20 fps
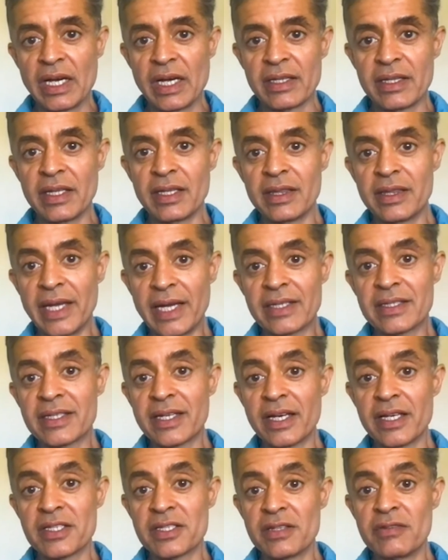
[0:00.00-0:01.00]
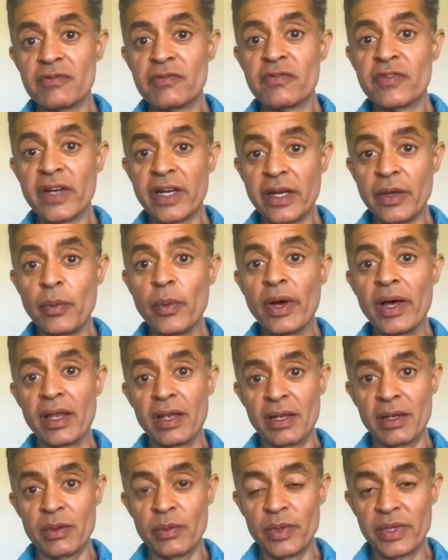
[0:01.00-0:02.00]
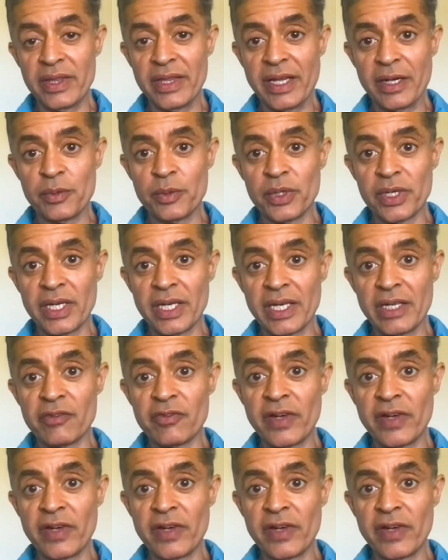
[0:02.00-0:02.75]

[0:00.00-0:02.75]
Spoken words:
I think that ties in very well with networking.